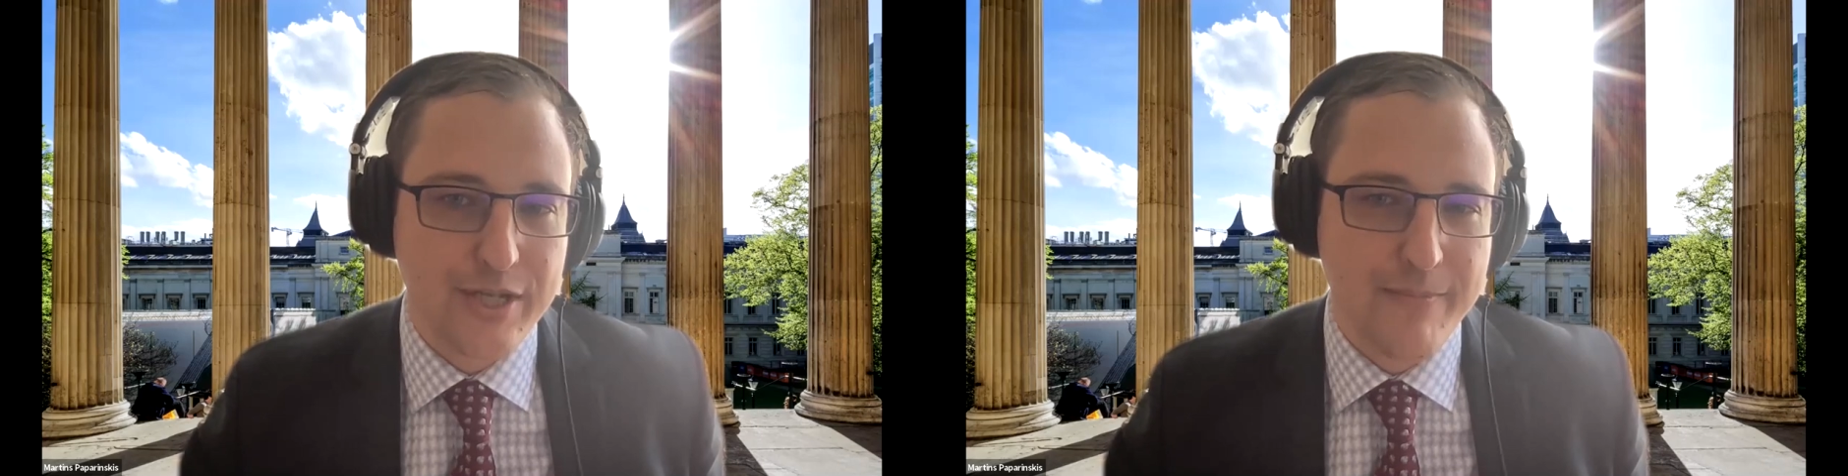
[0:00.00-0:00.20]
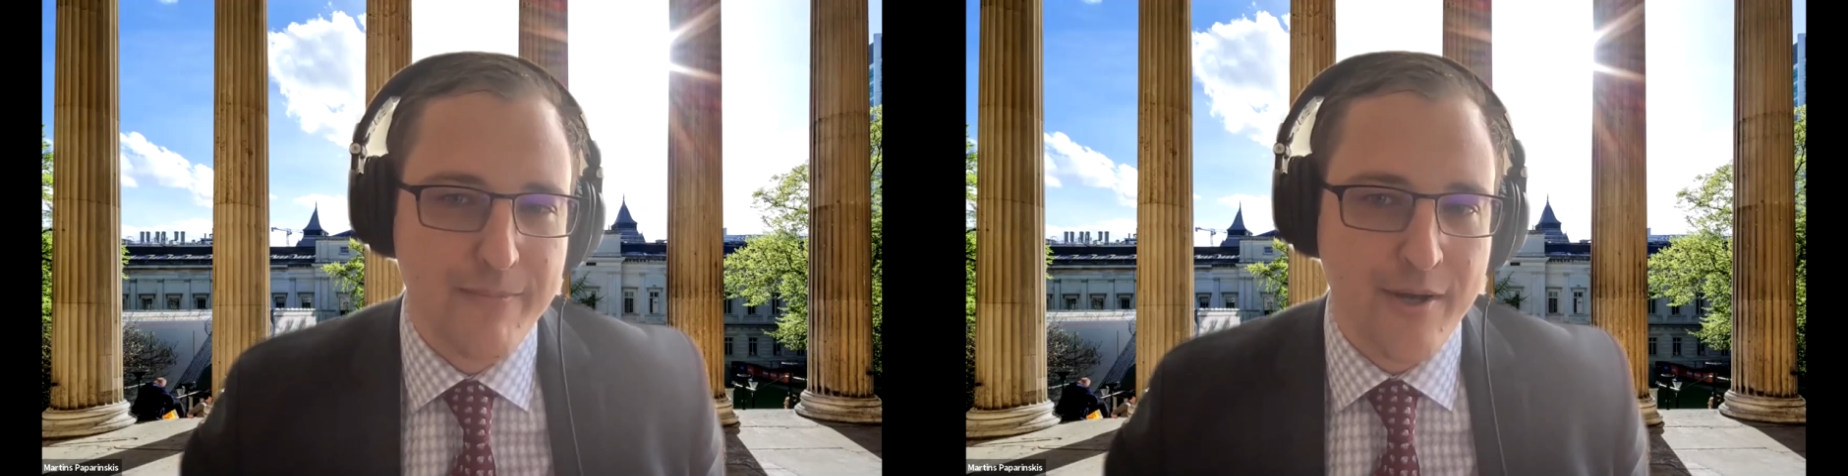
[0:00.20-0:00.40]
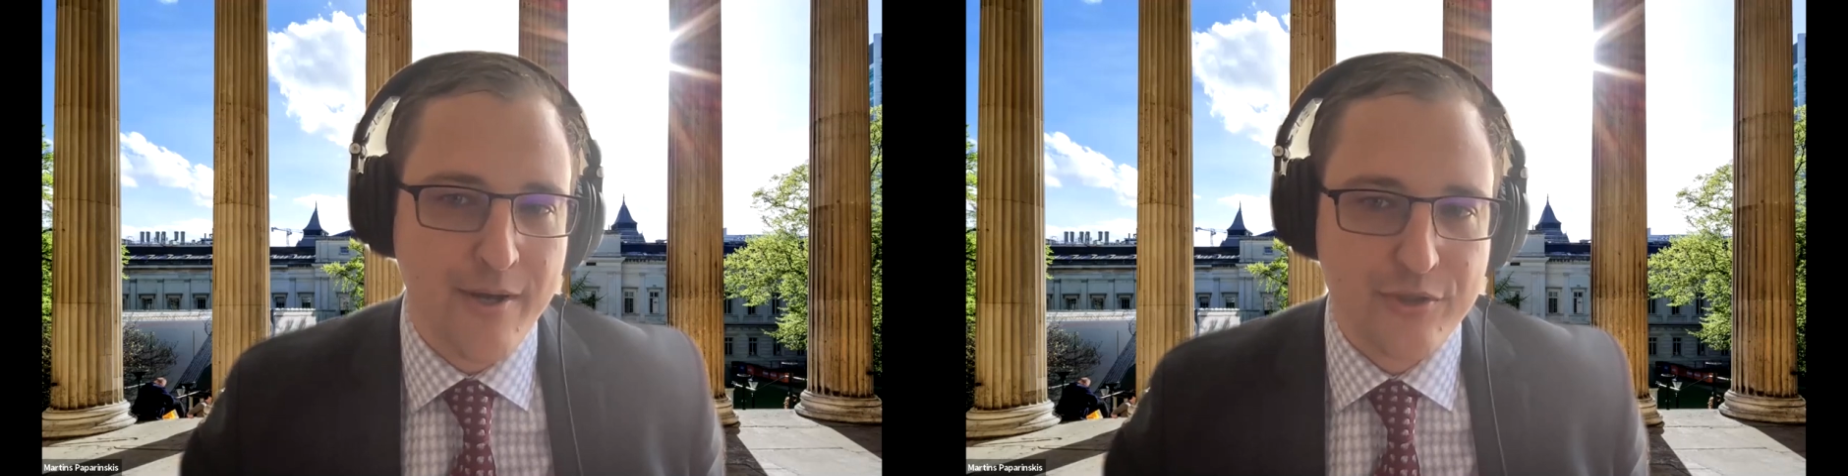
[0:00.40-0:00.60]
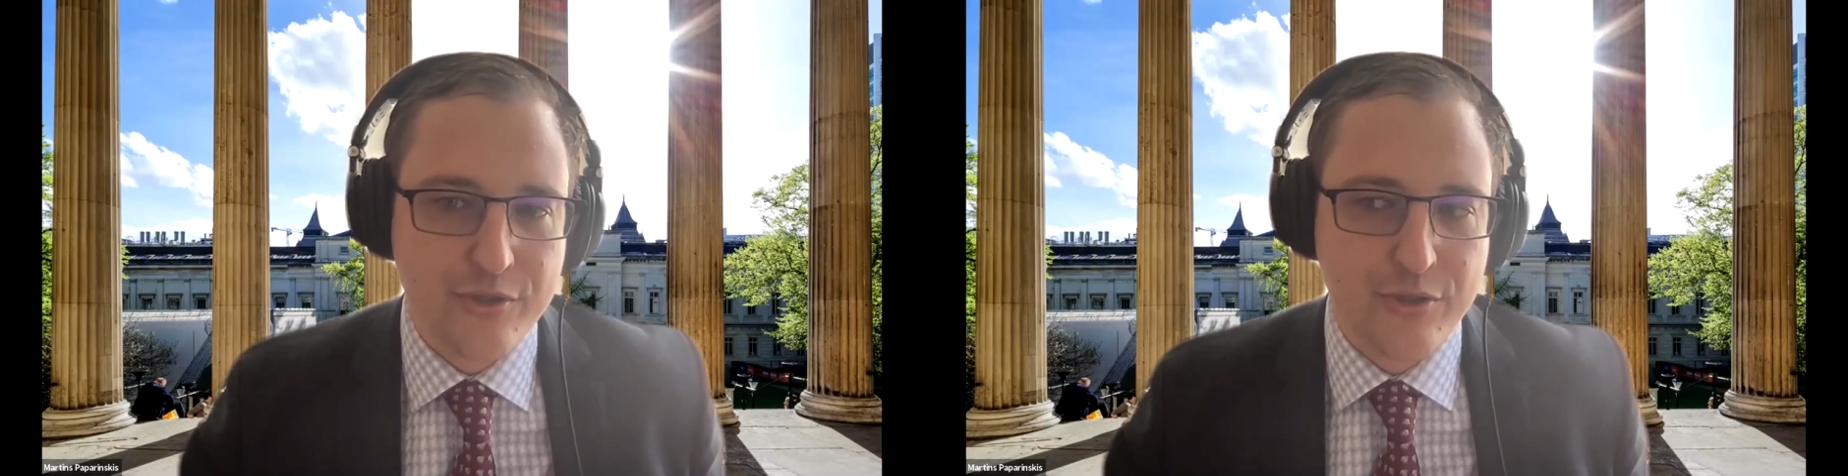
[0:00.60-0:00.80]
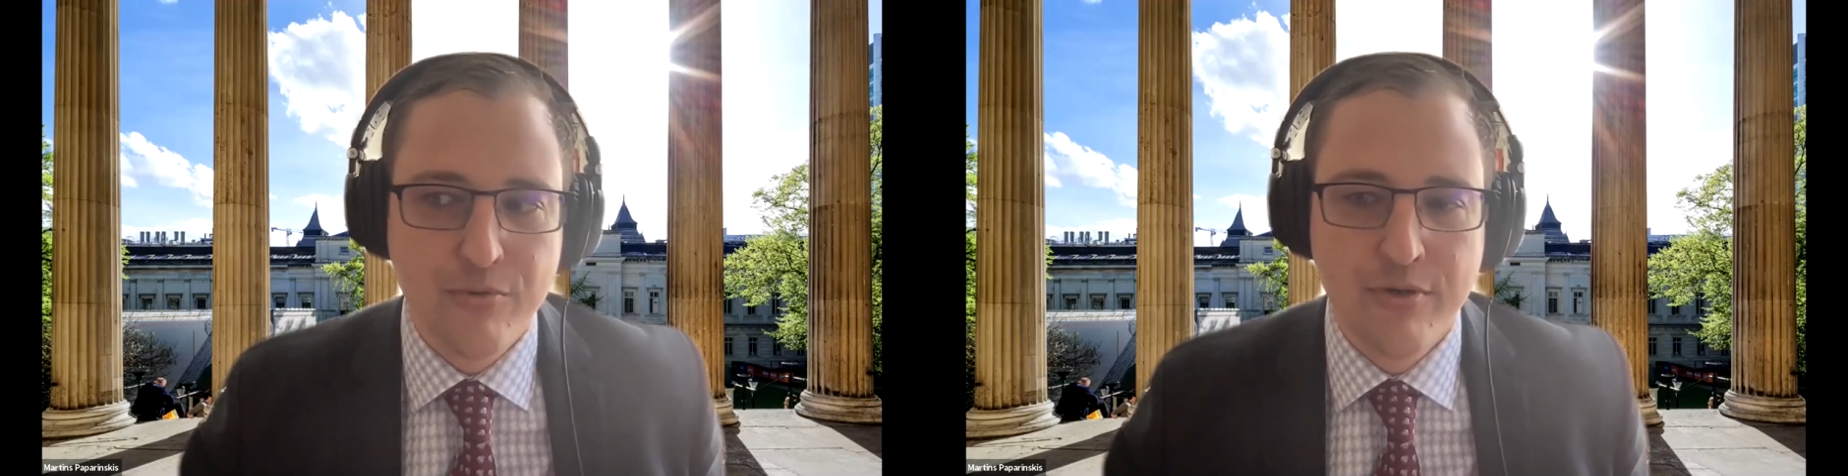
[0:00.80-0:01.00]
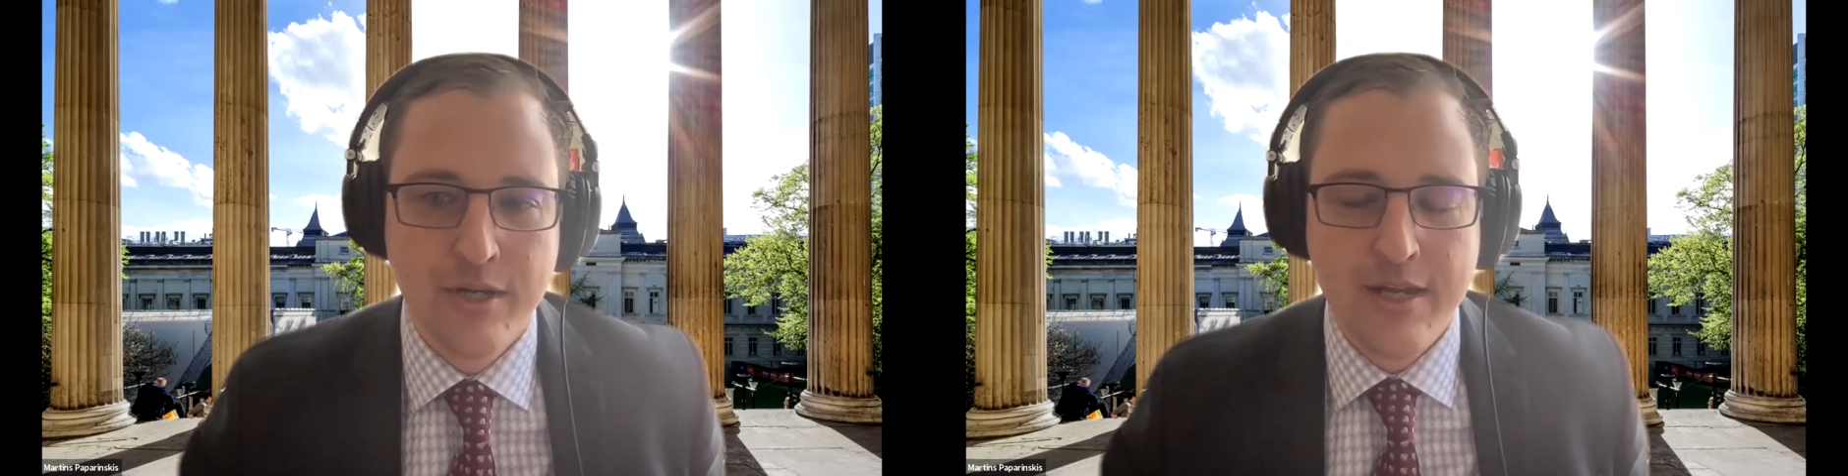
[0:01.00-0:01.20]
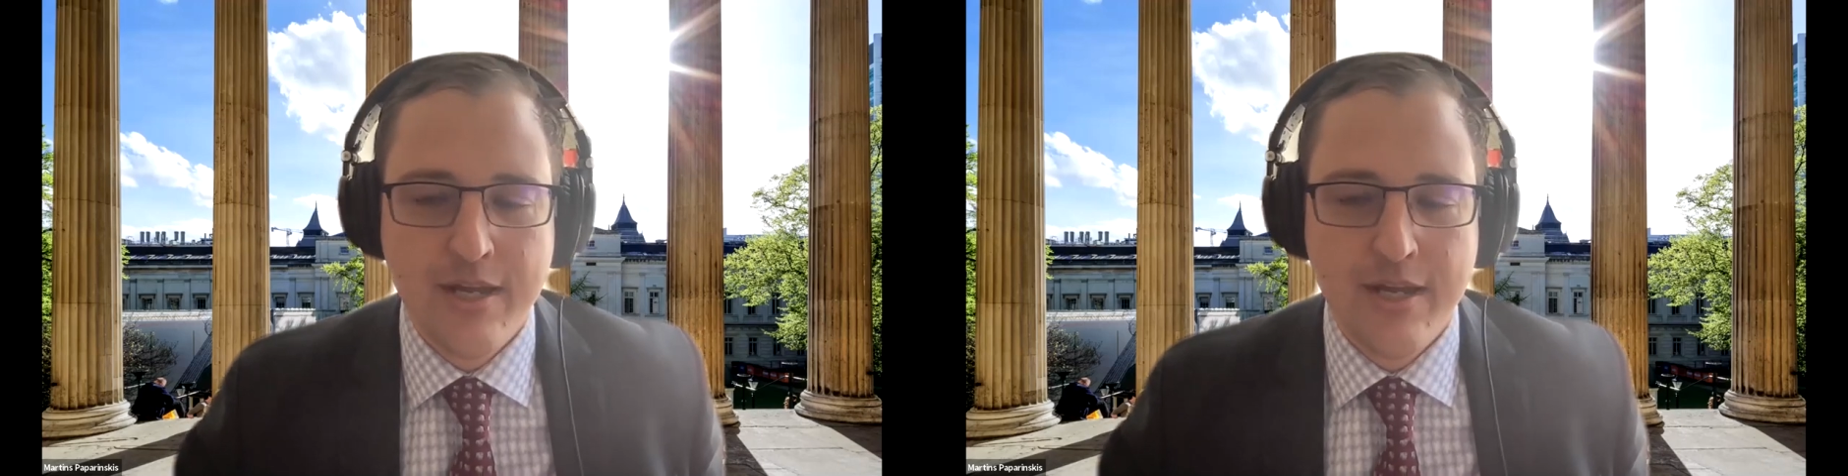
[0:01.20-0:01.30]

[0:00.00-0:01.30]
And part two